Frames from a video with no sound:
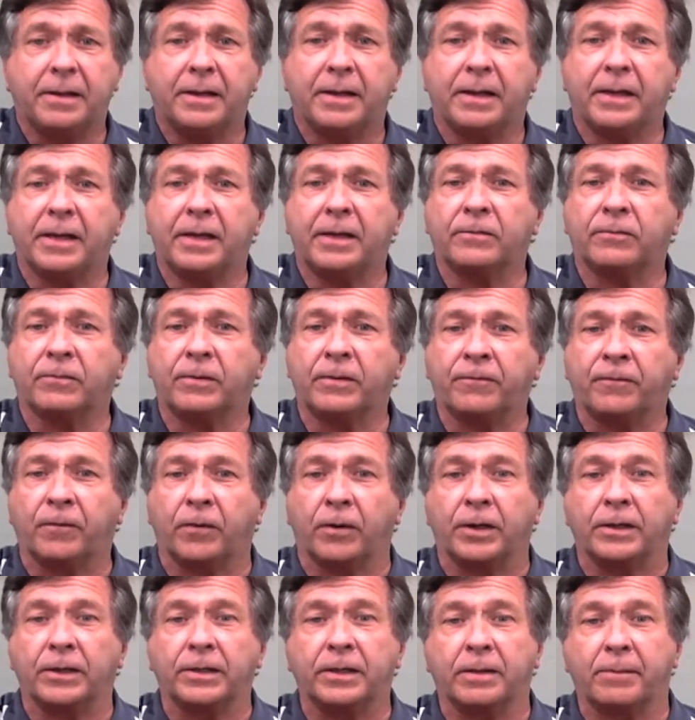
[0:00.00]
is
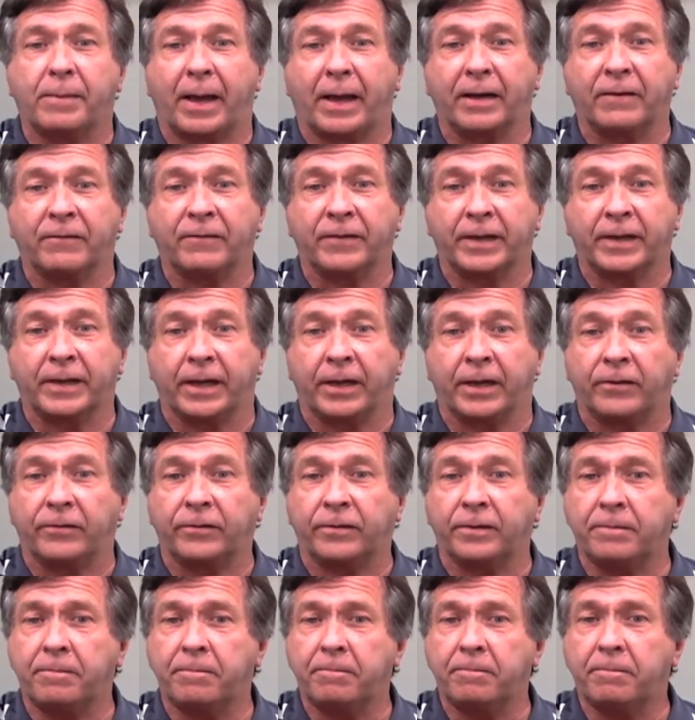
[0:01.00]
referring to the
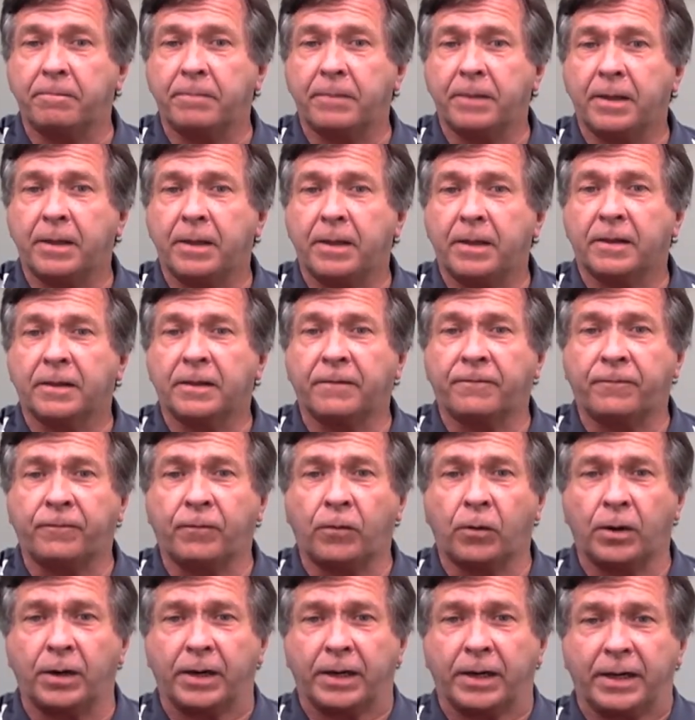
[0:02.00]
magnification. The
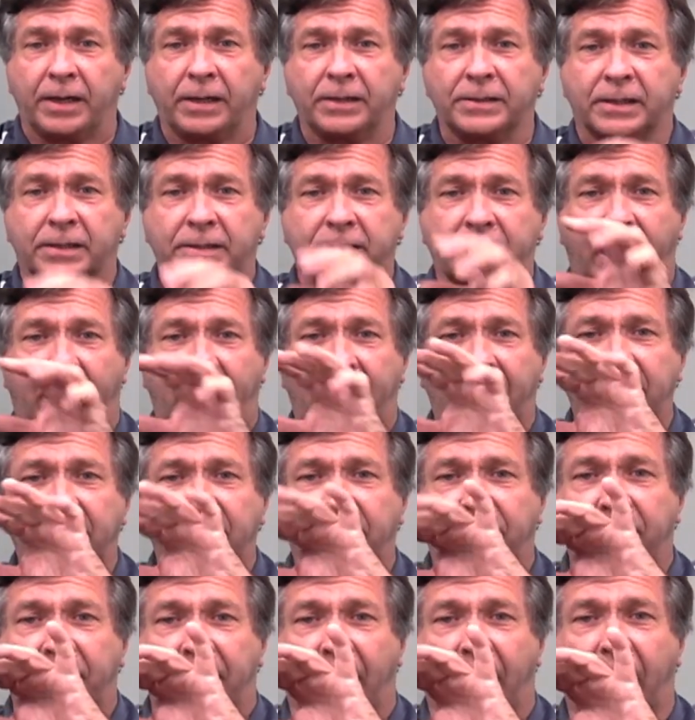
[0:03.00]
40 is the size
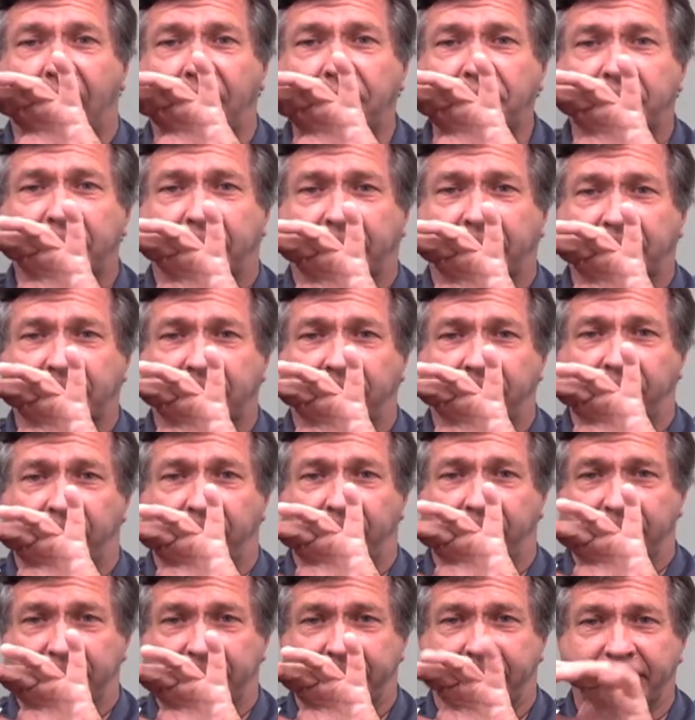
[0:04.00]
of the objective
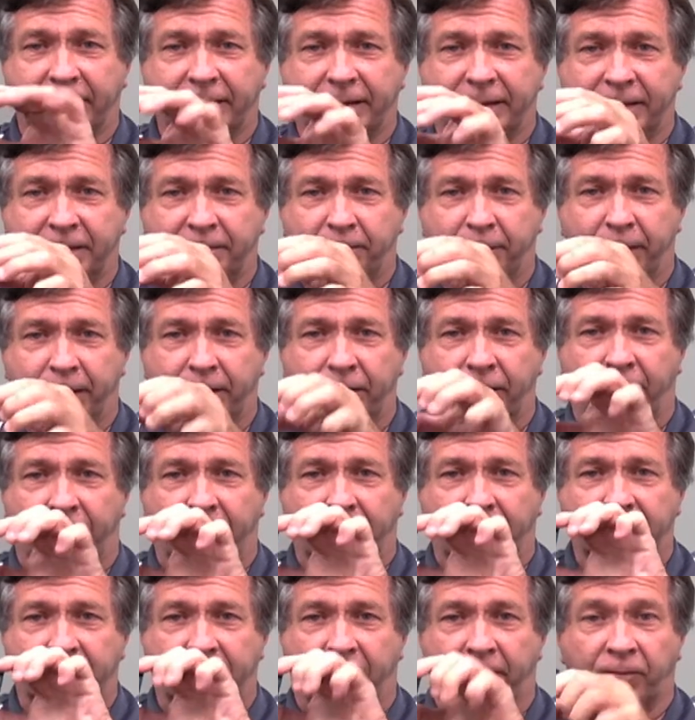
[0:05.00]
lens. That's this big
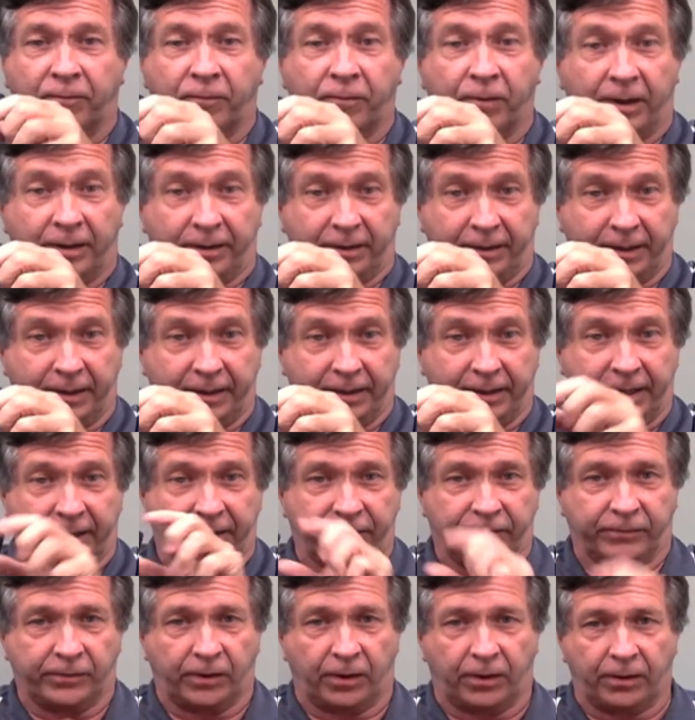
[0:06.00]
lens up front that
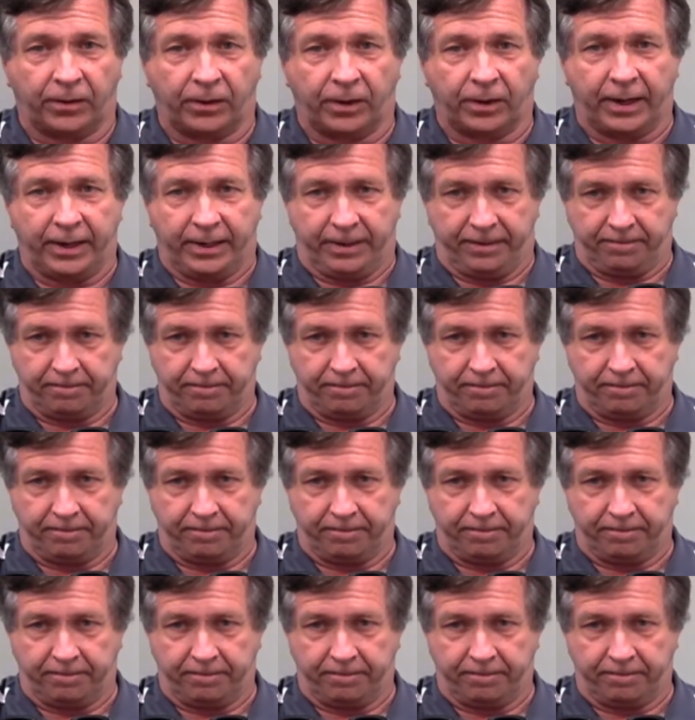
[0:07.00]
catches all the light.